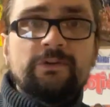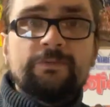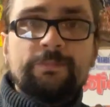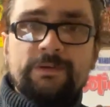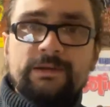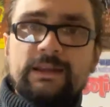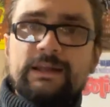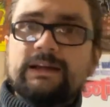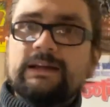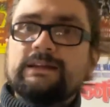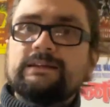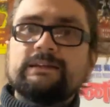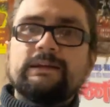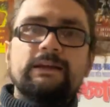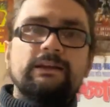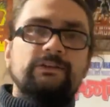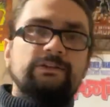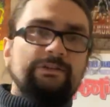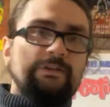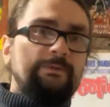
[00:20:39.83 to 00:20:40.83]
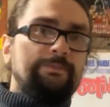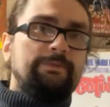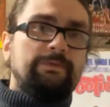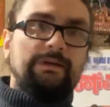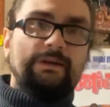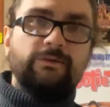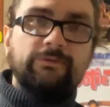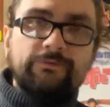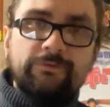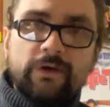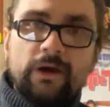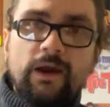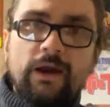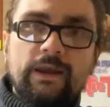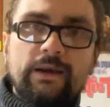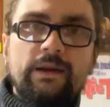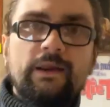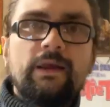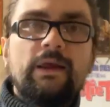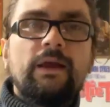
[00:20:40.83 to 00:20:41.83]
but like I said, it's still pretty fun.
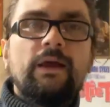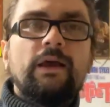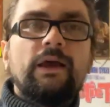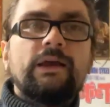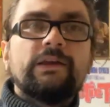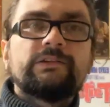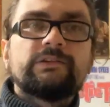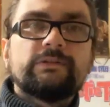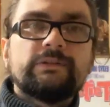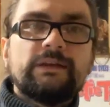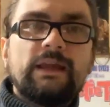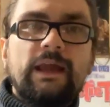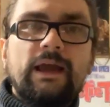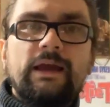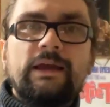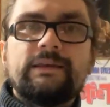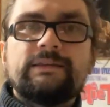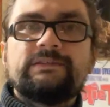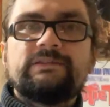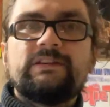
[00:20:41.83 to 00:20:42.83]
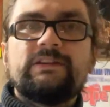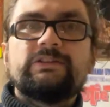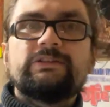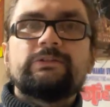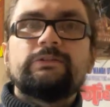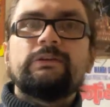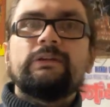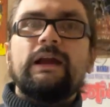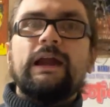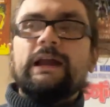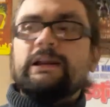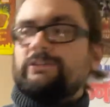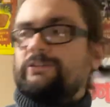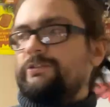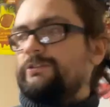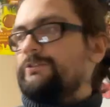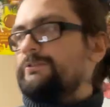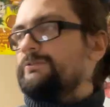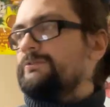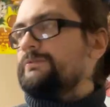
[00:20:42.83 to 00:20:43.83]
So yeah, Sister Act
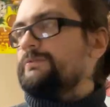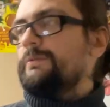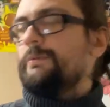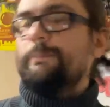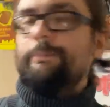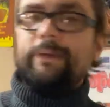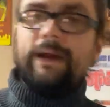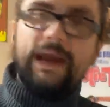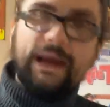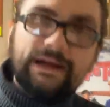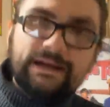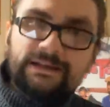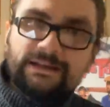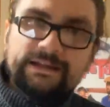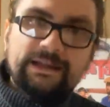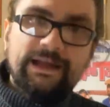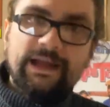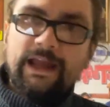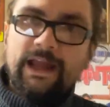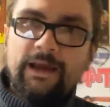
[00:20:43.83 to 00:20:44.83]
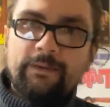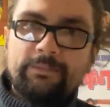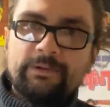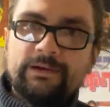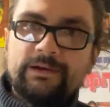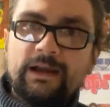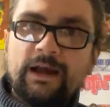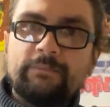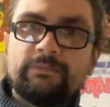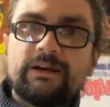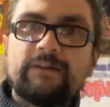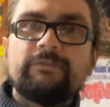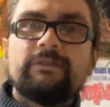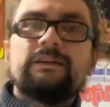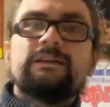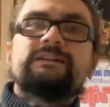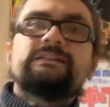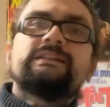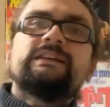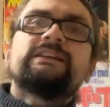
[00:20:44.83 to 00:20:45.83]
2, Back in the Habit, I'm giving it
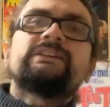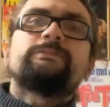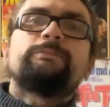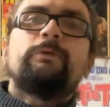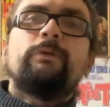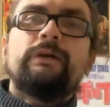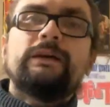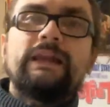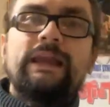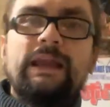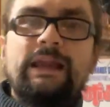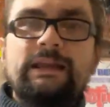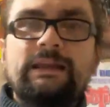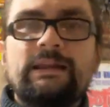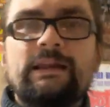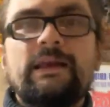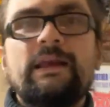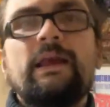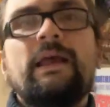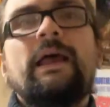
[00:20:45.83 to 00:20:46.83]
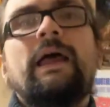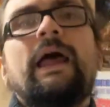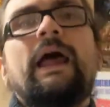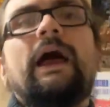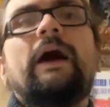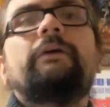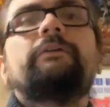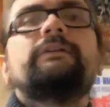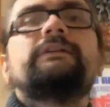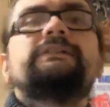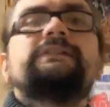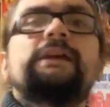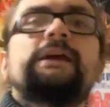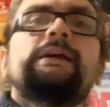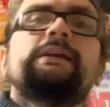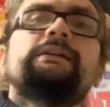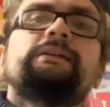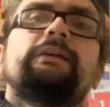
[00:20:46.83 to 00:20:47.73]
6.8 out of 10